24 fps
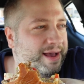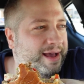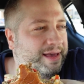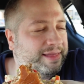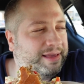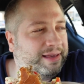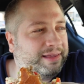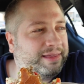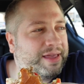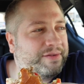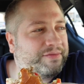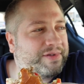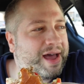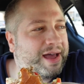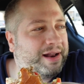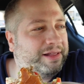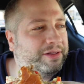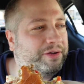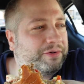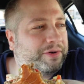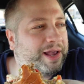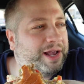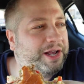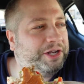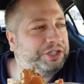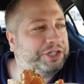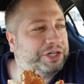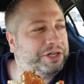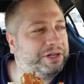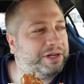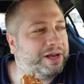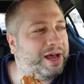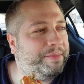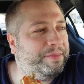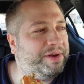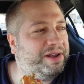I think they've got a
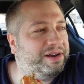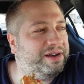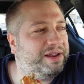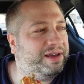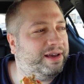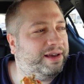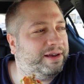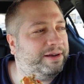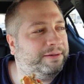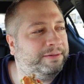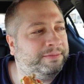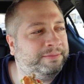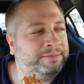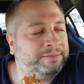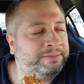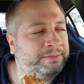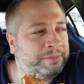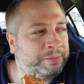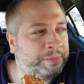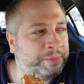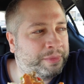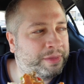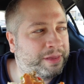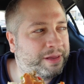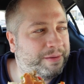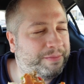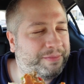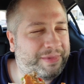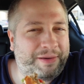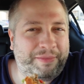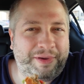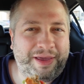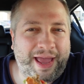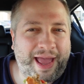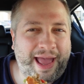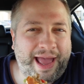location coming to
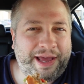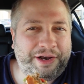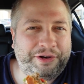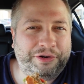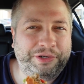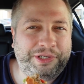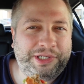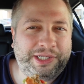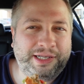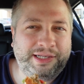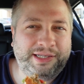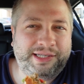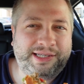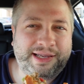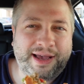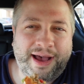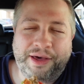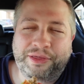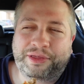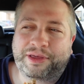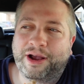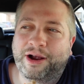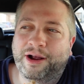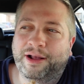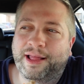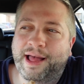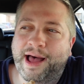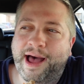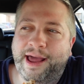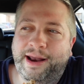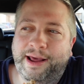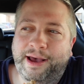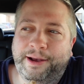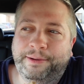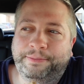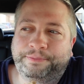maybe Anderson, South
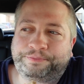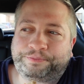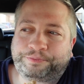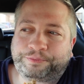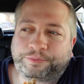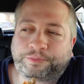Carolina.